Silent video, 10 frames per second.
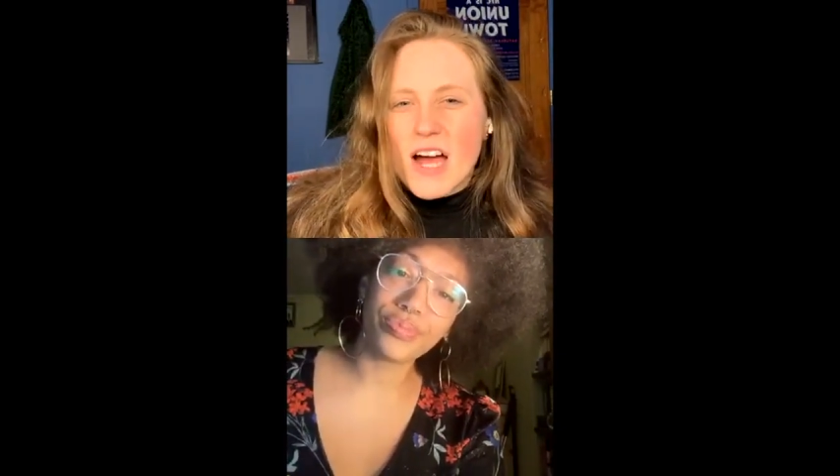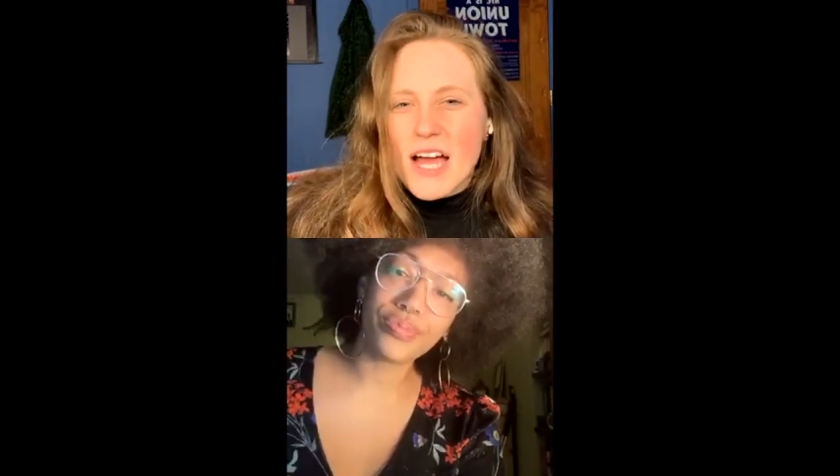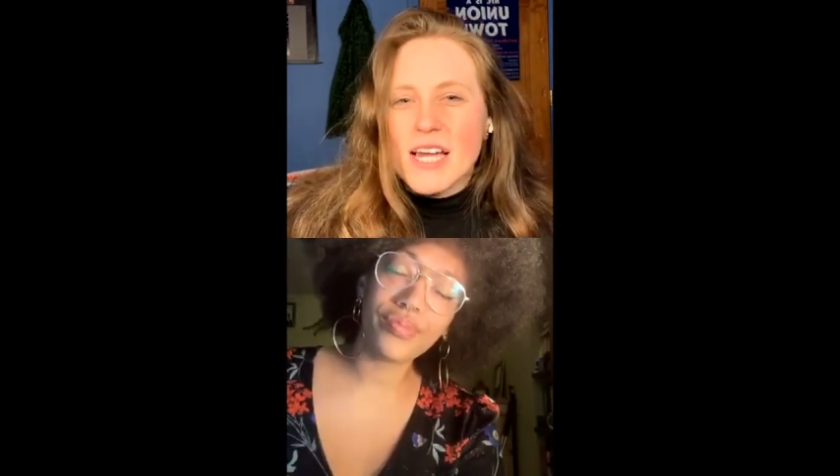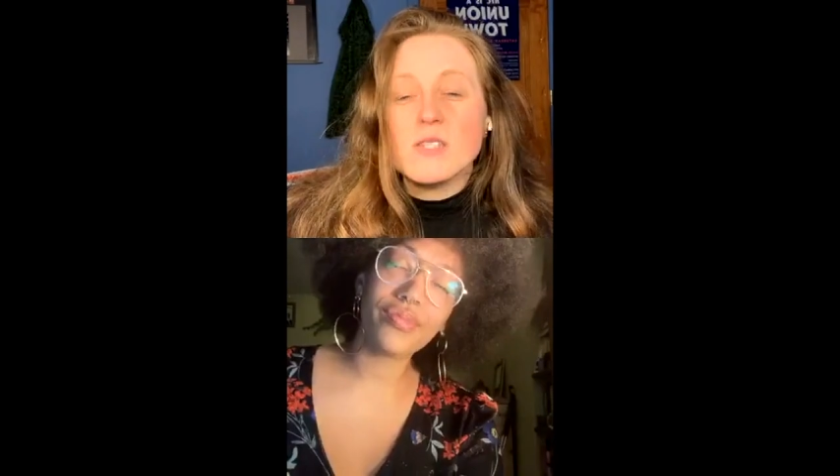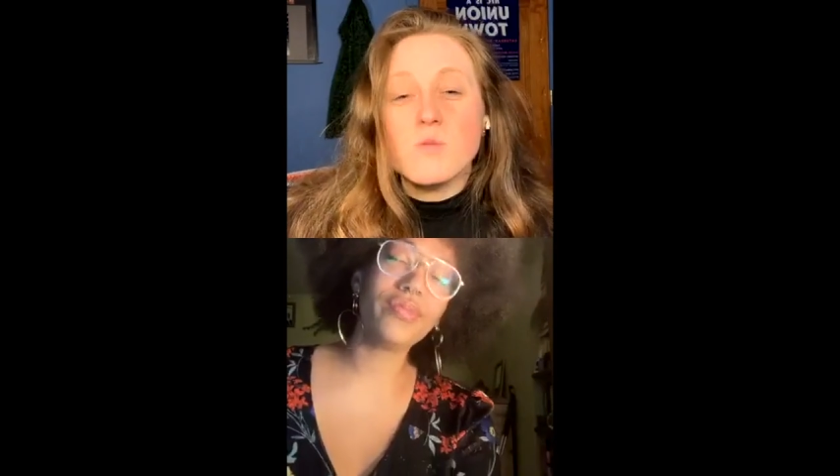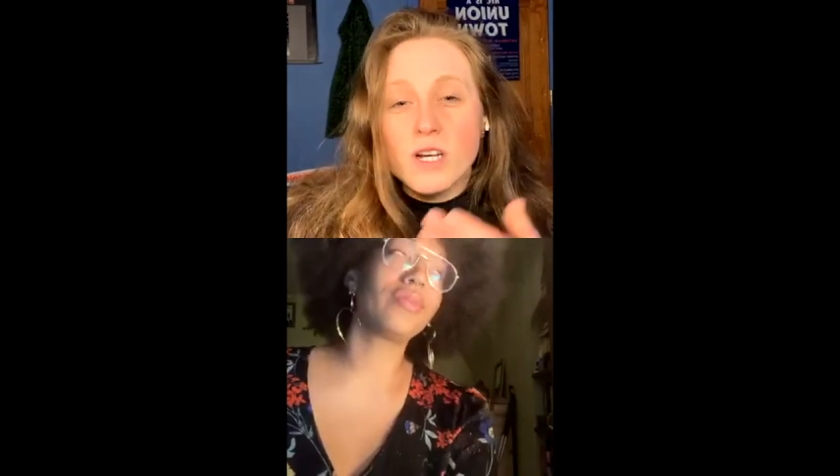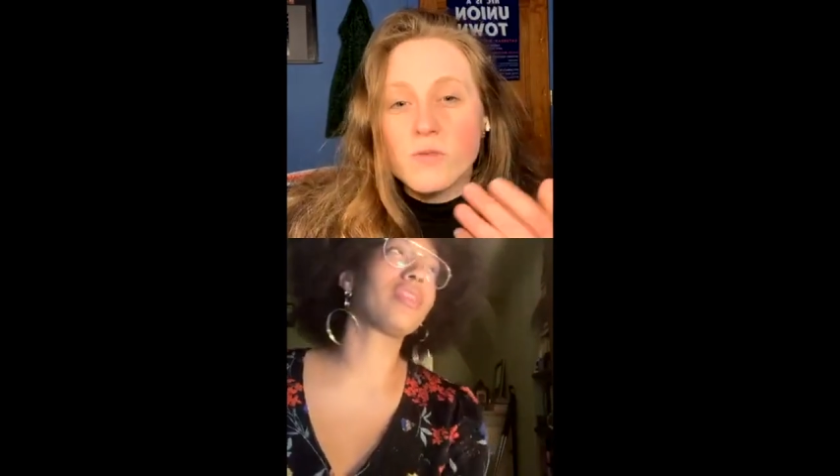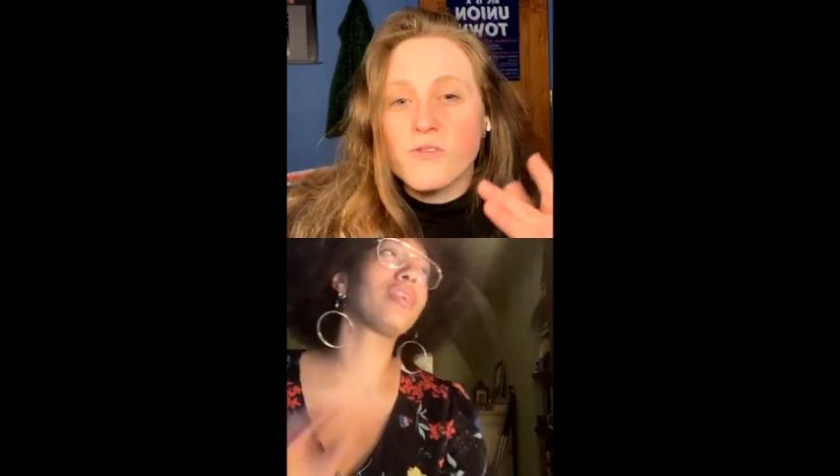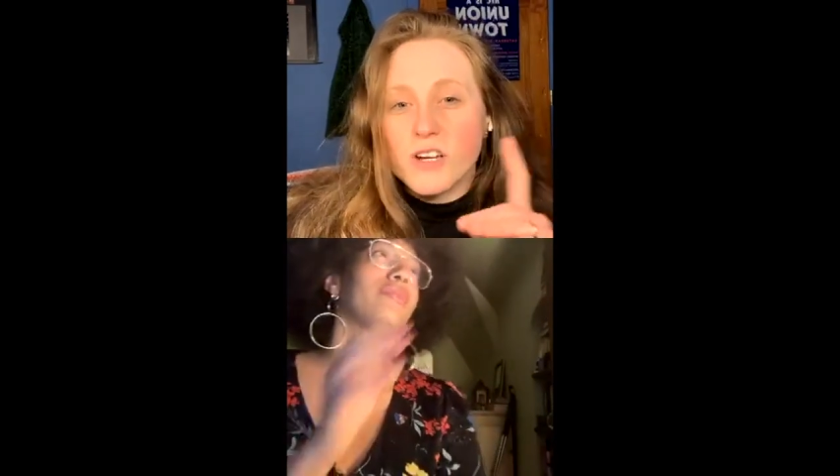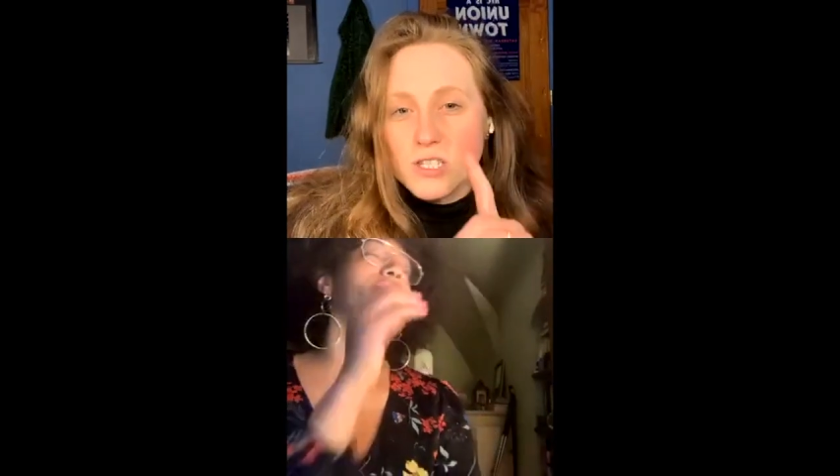I guess
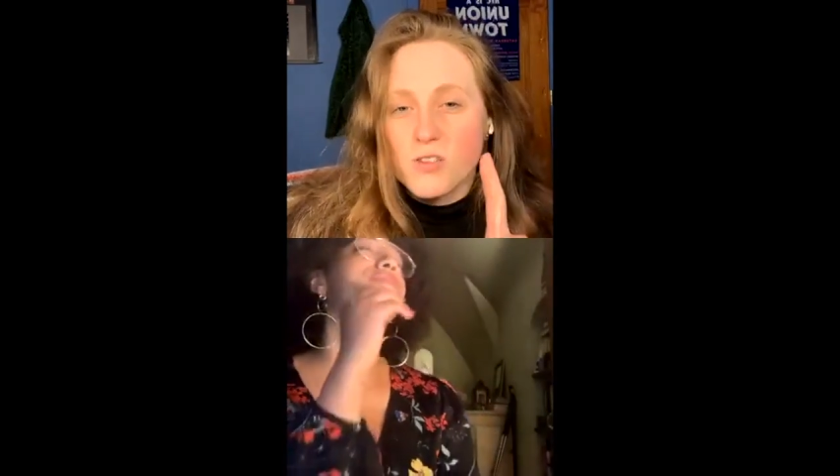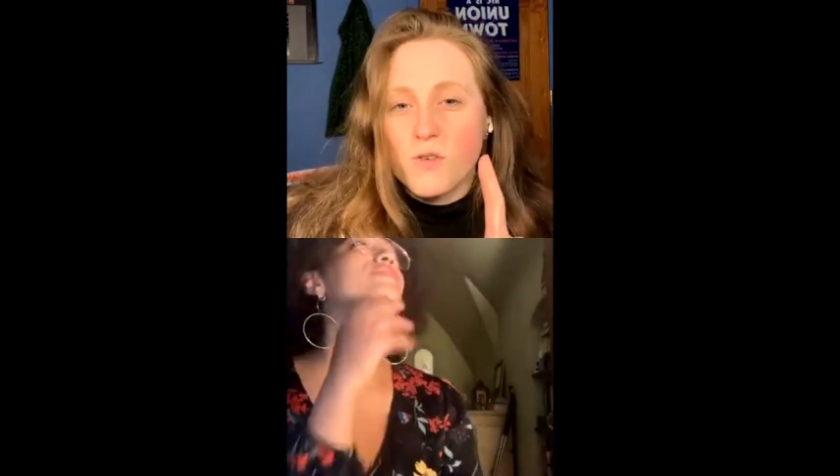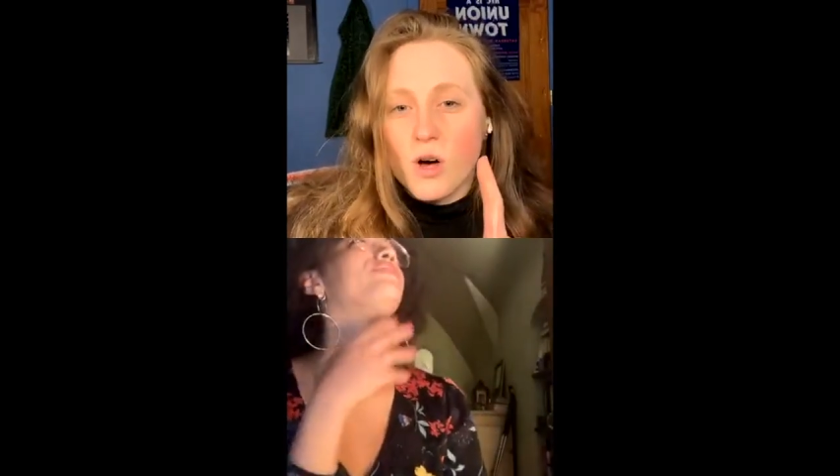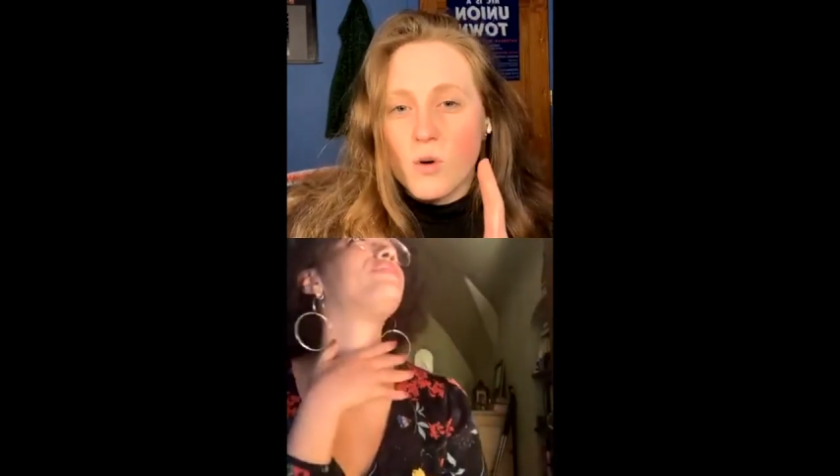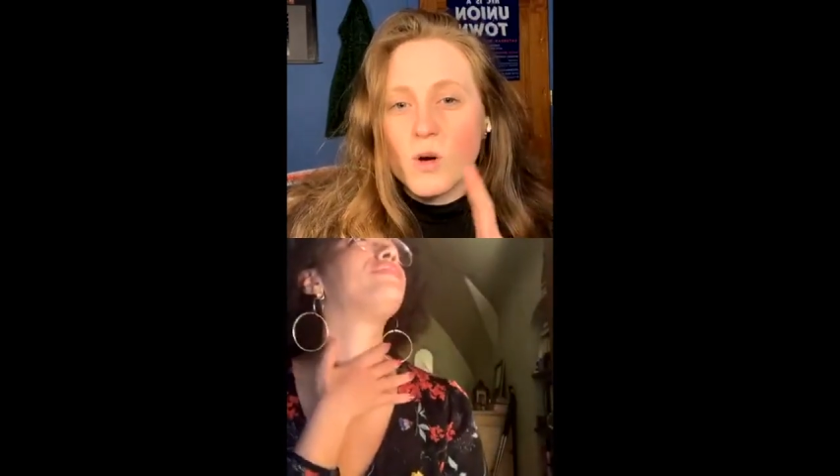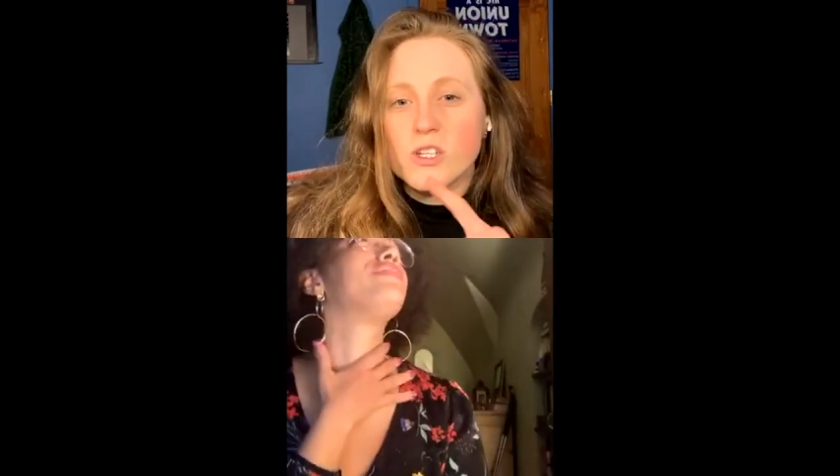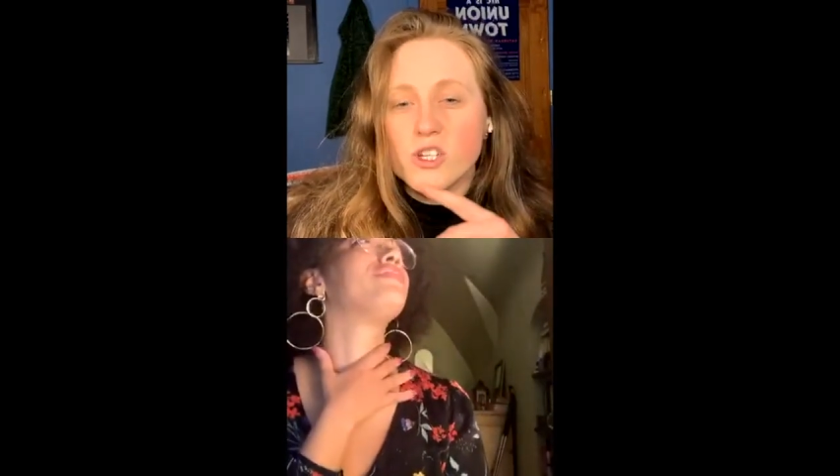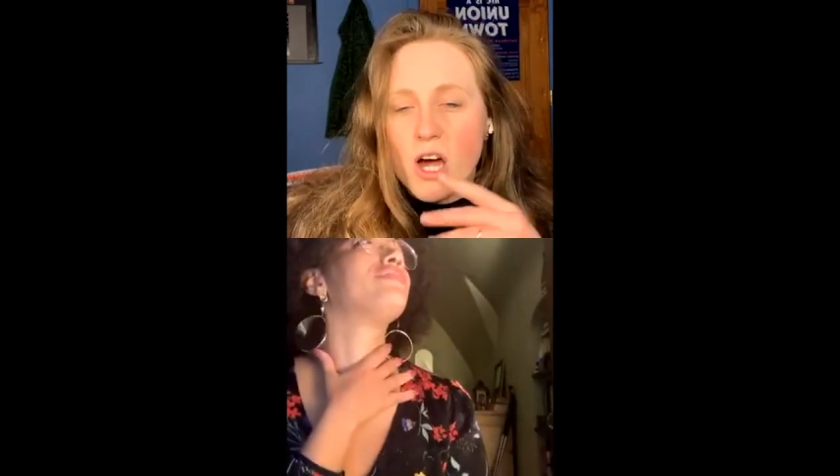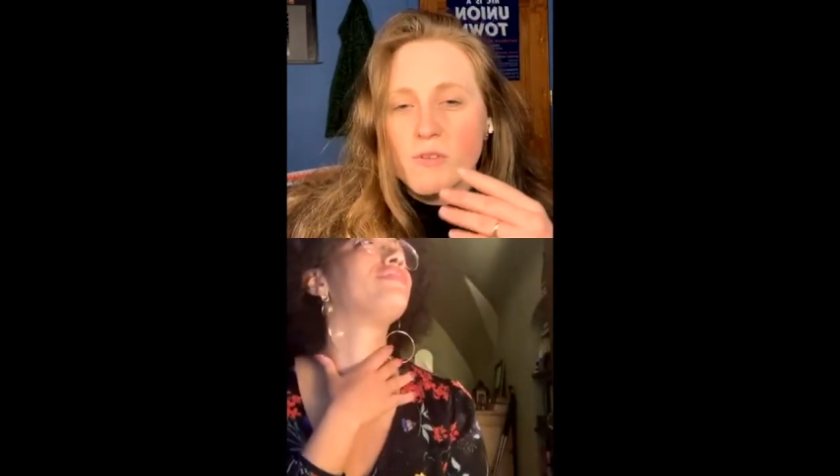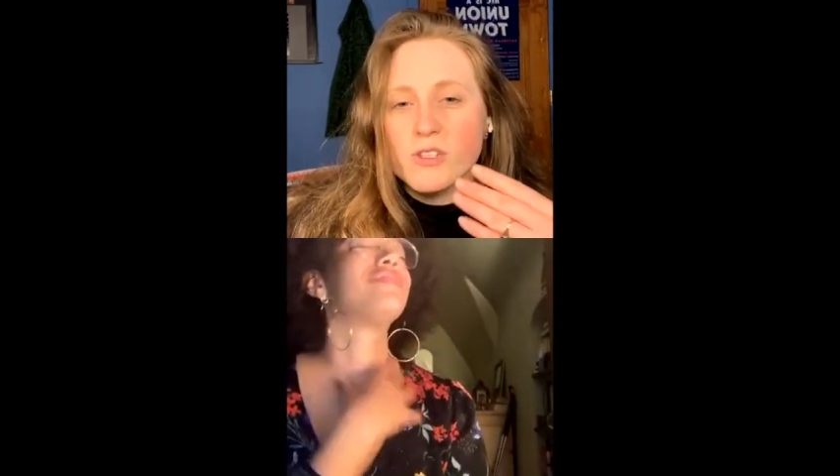first of all, what
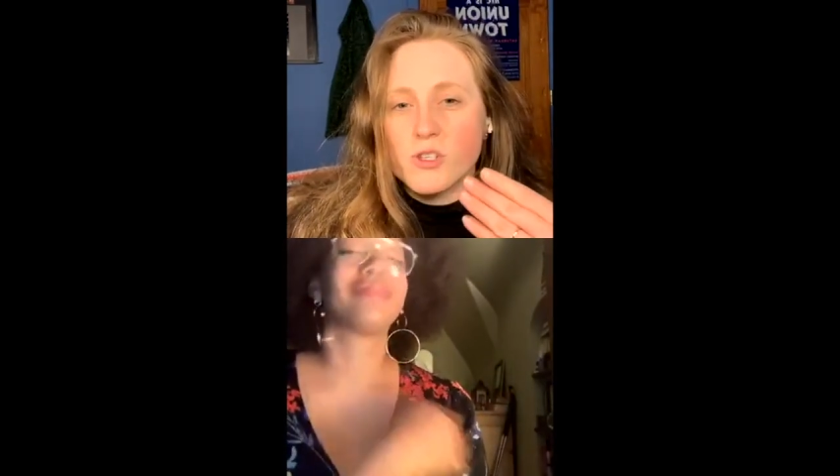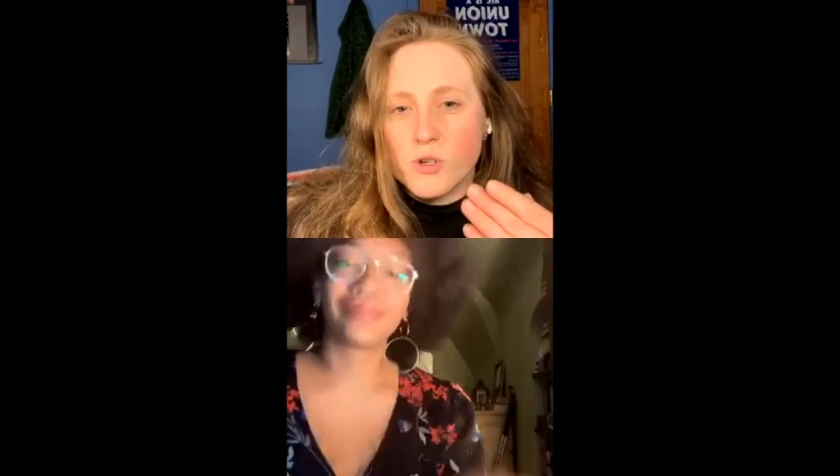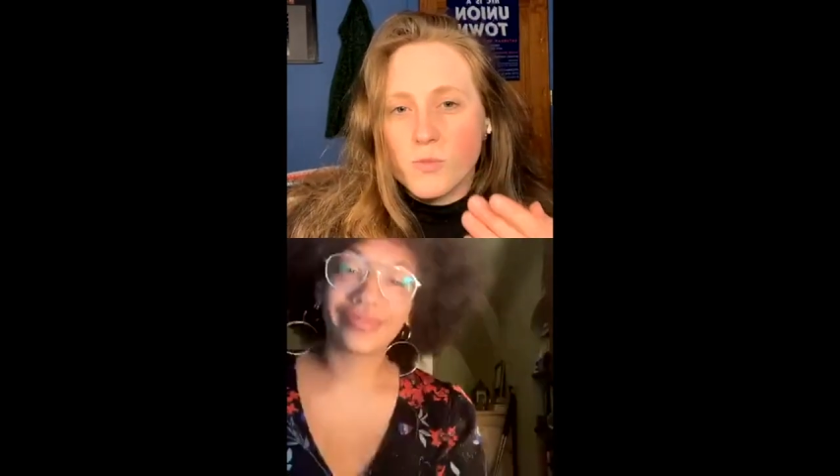genre do you